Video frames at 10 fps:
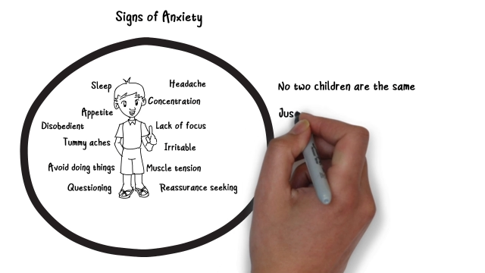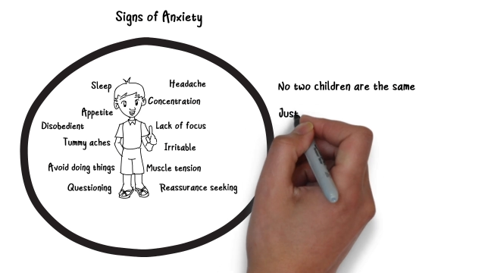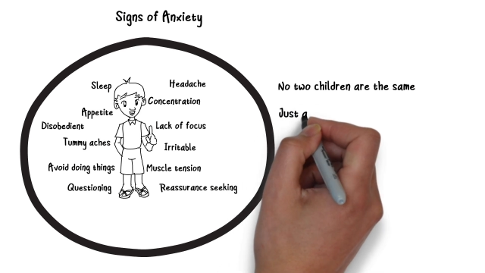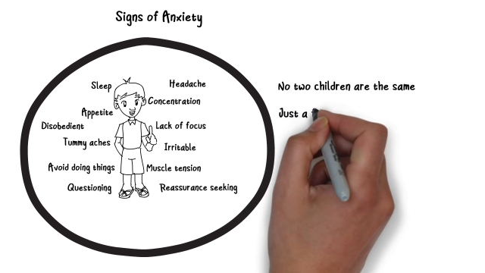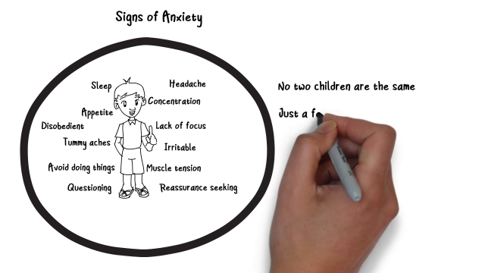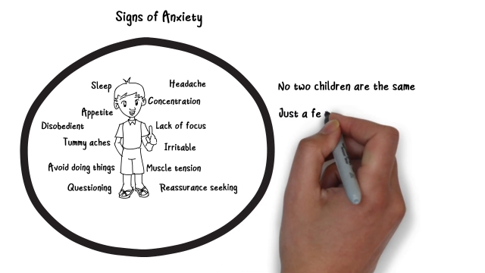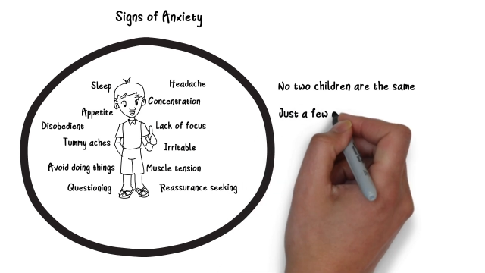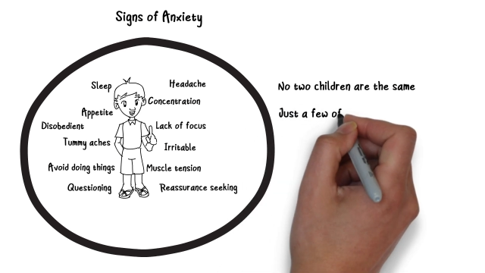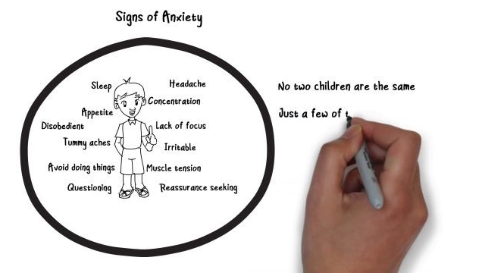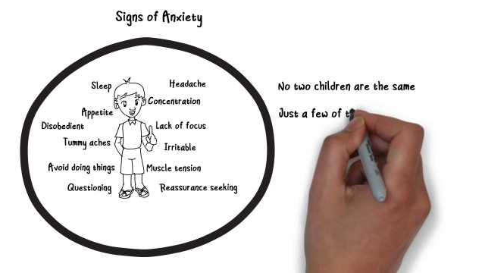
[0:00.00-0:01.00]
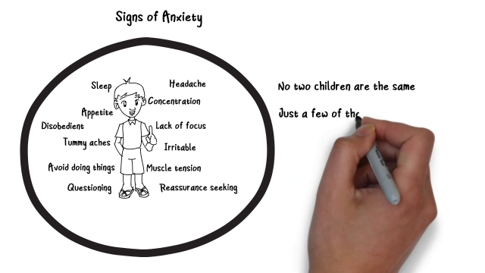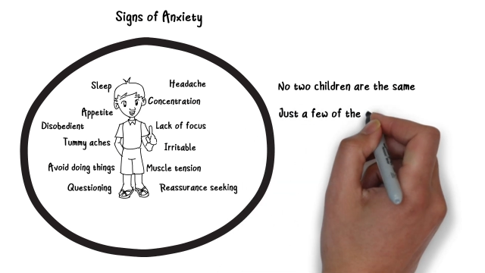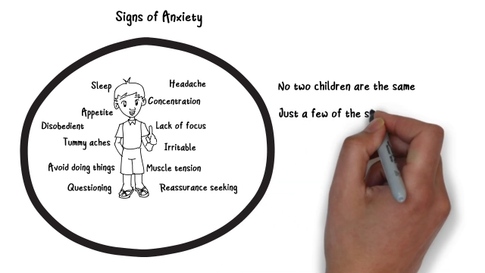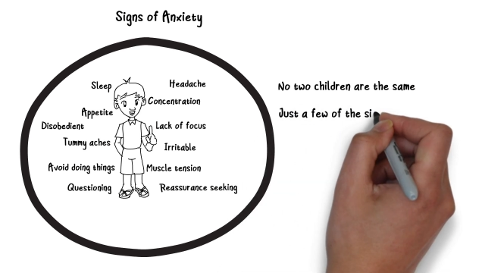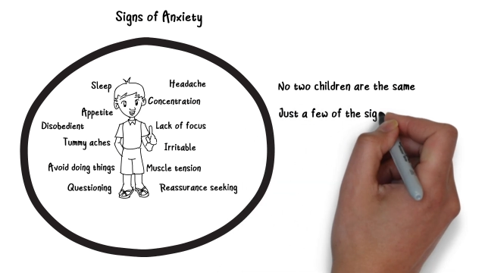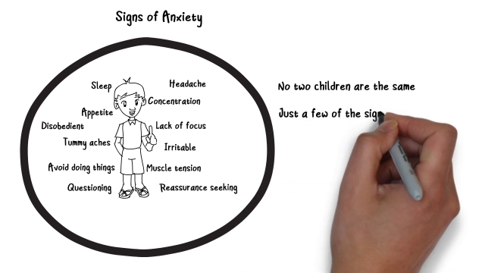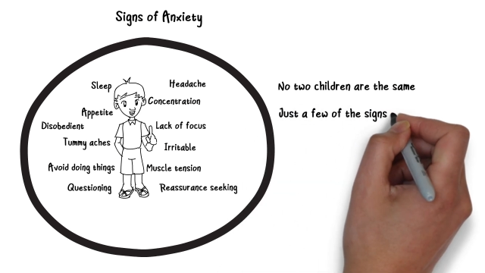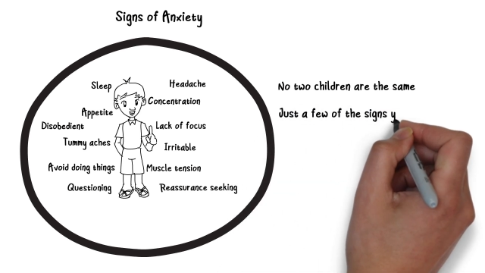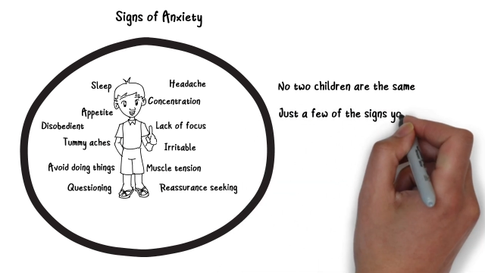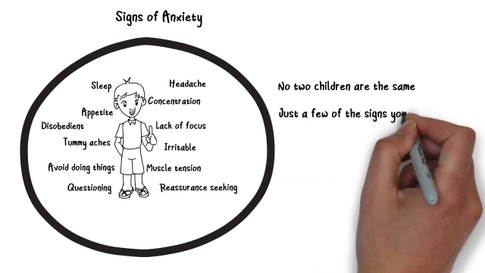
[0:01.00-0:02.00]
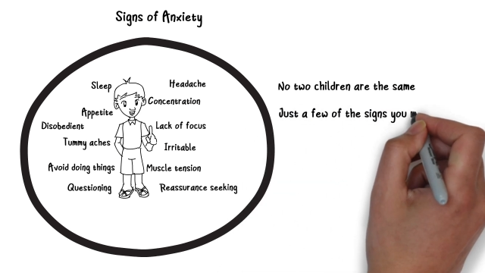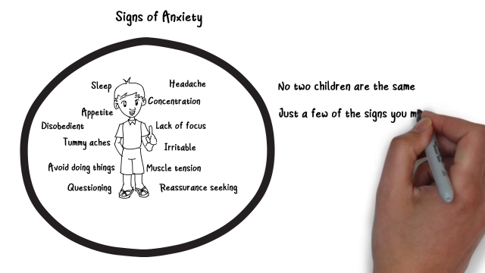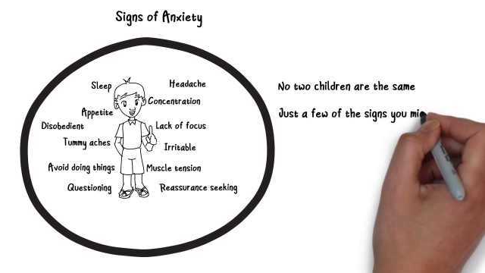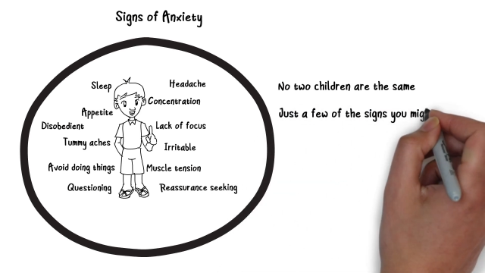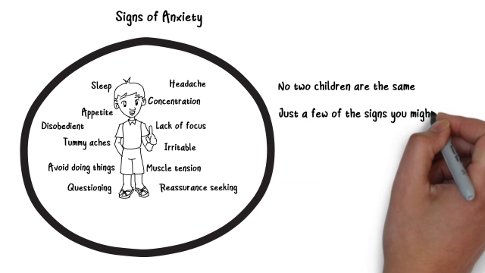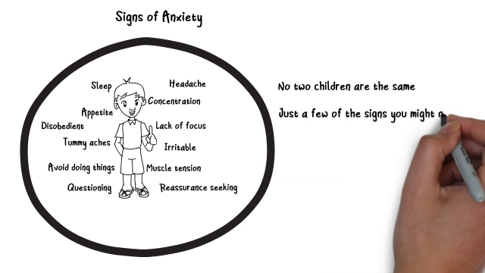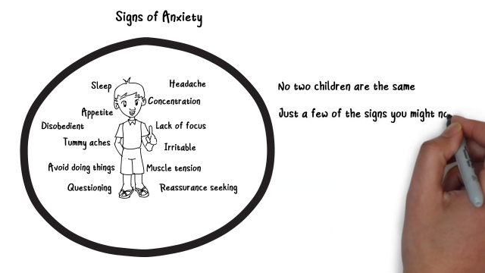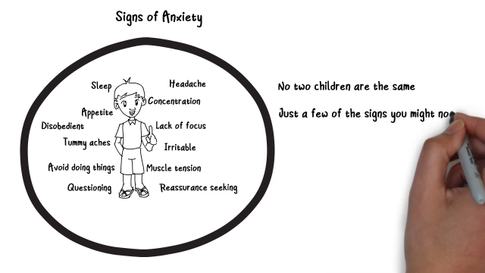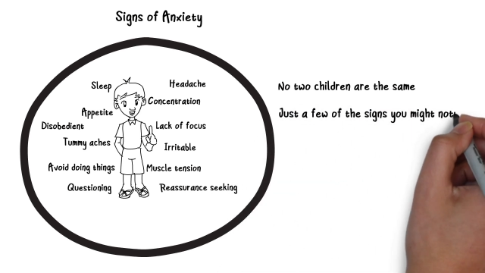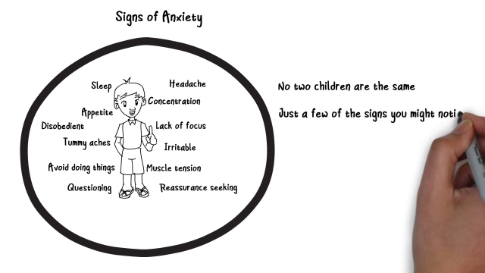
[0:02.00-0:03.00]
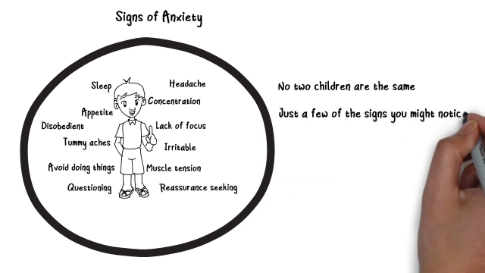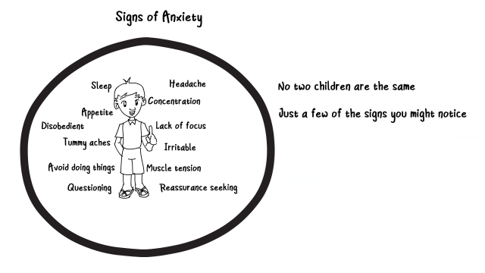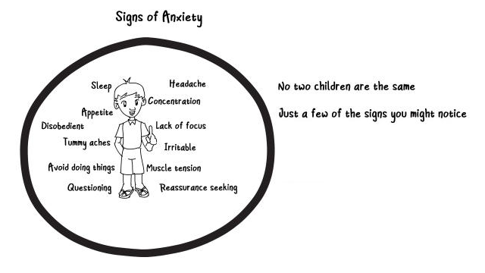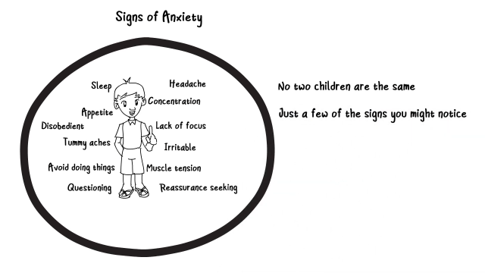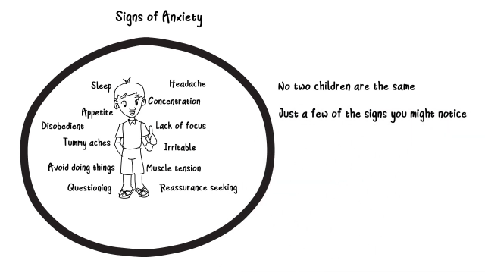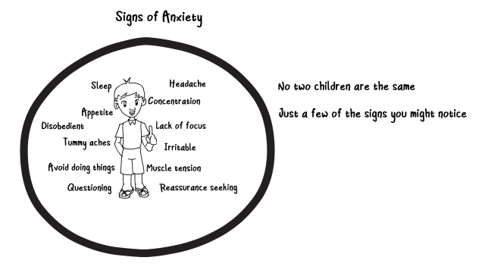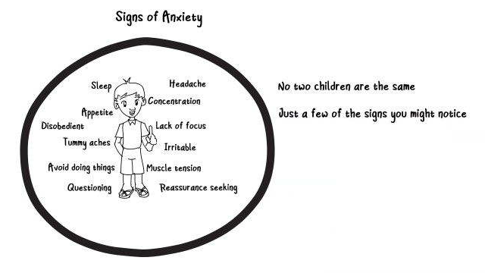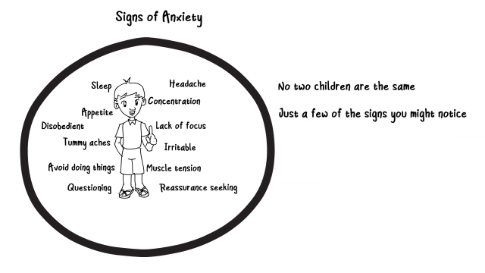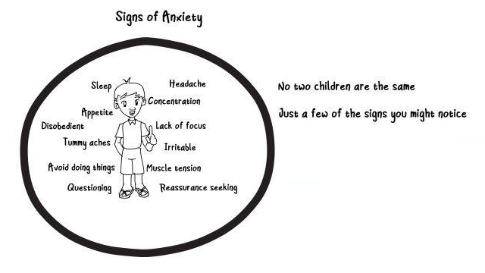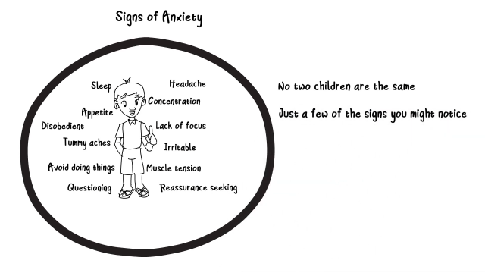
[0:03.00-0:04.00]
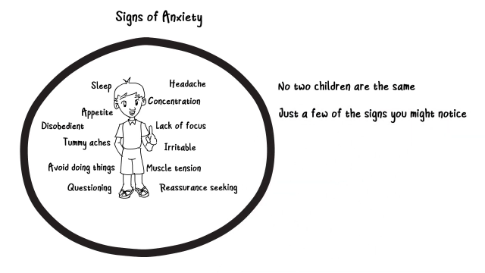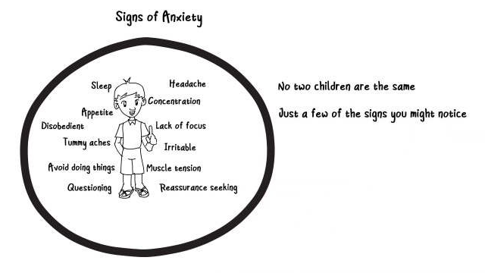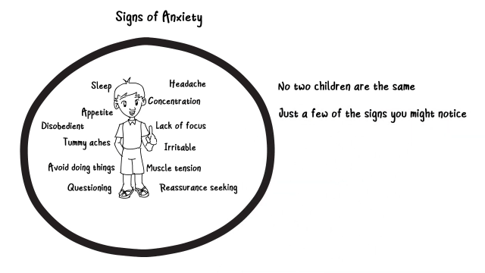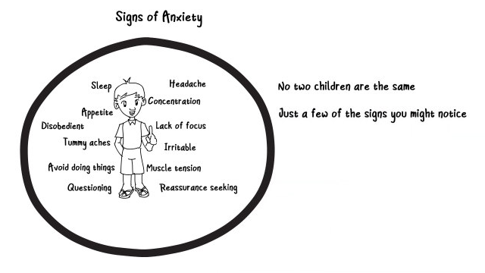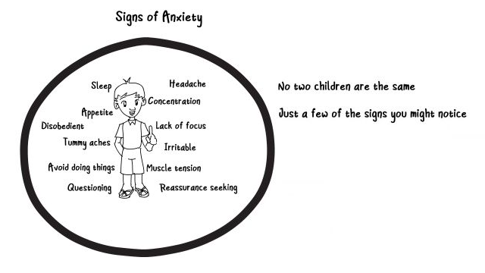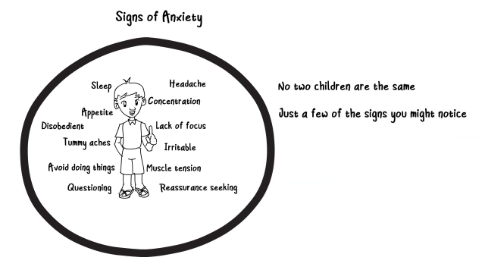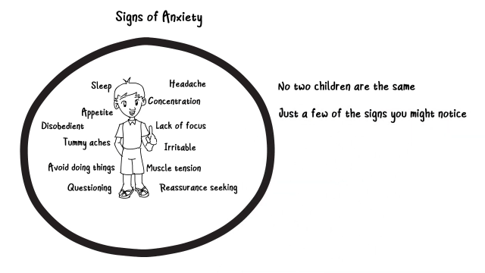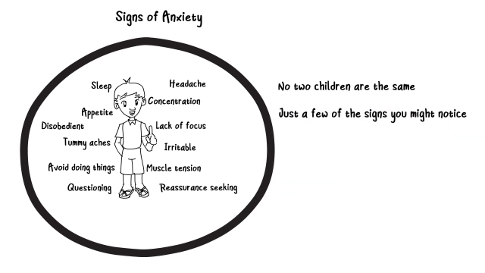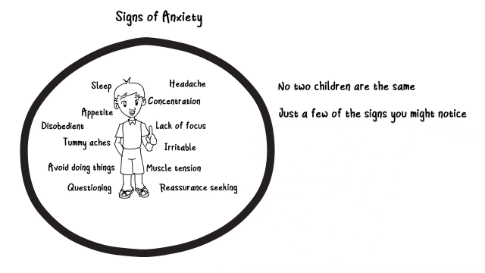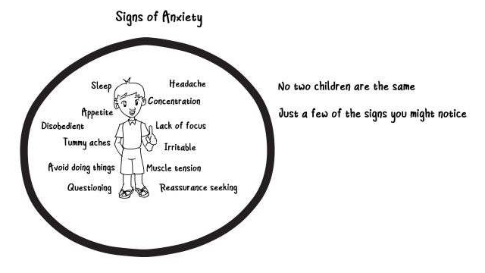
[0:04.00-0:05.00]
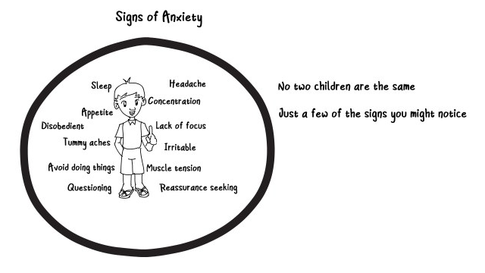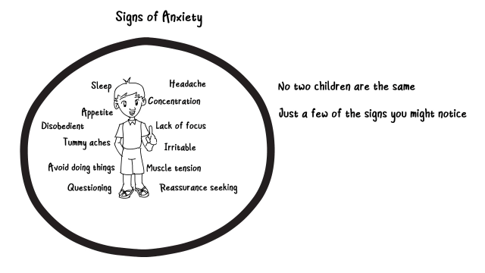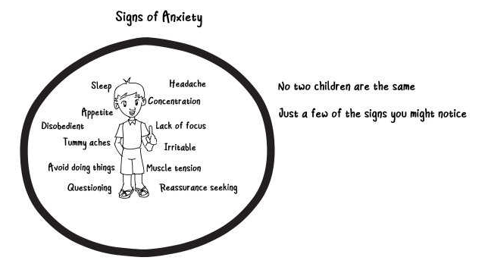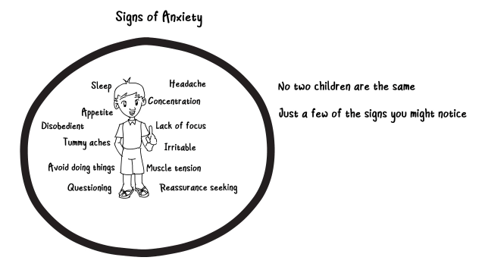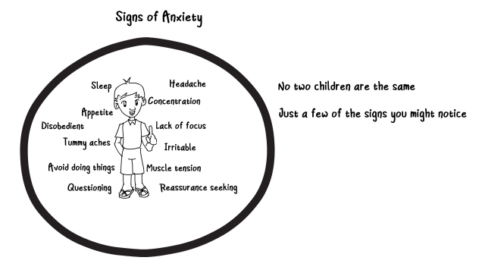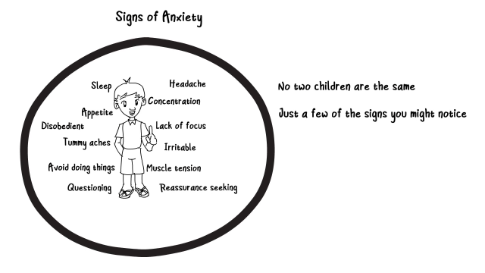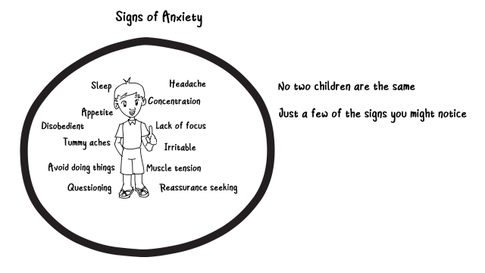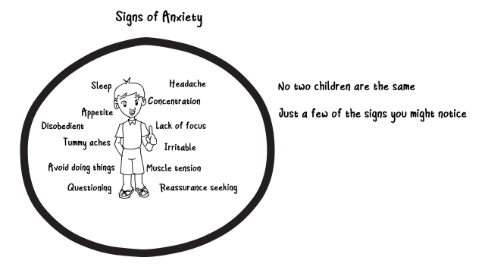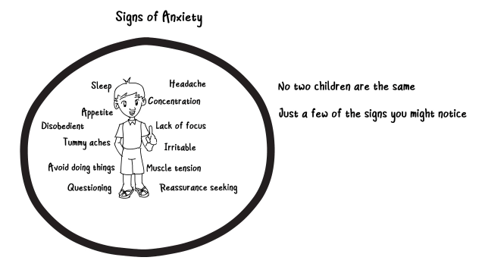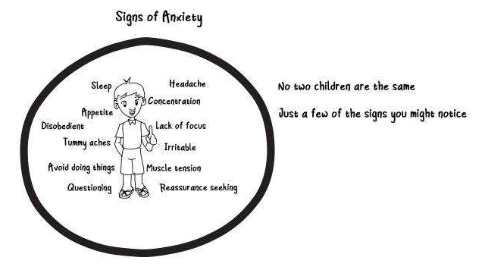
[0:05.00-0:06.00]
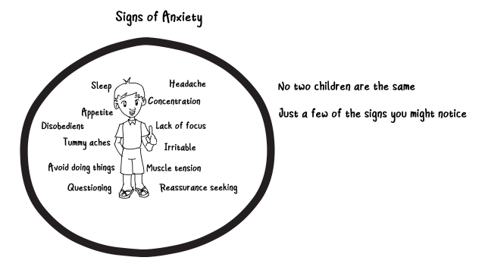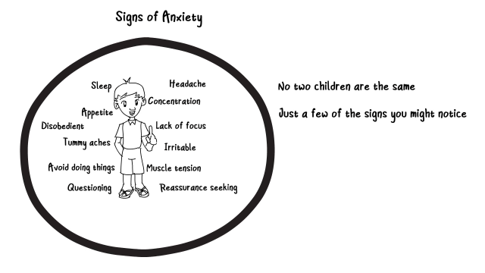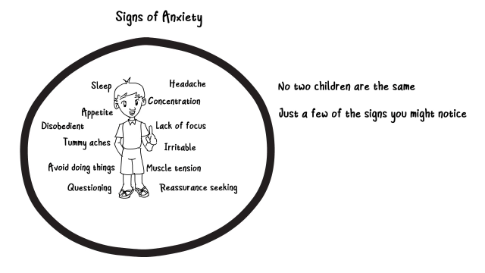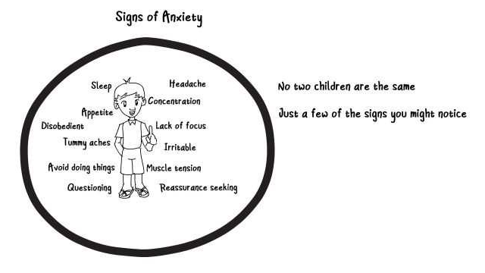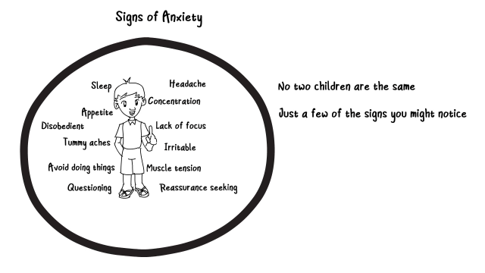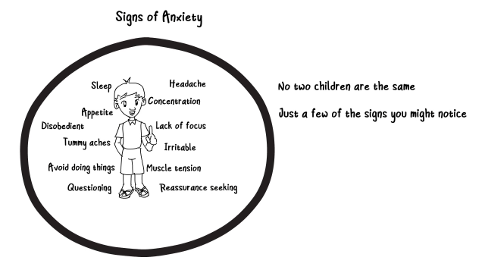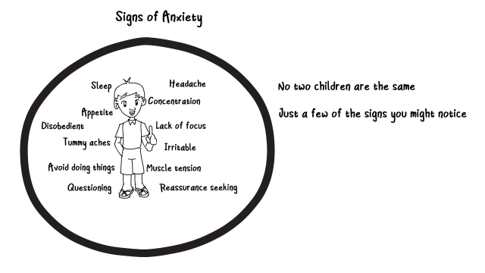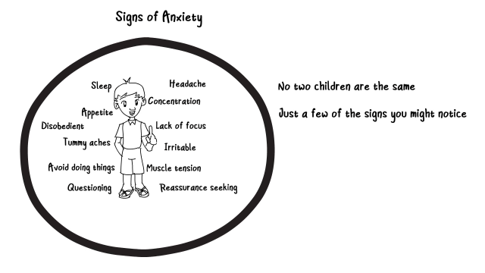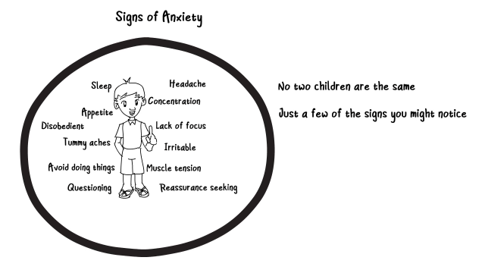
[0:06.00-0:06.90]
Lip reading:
No face is visible, so there are no lips to read.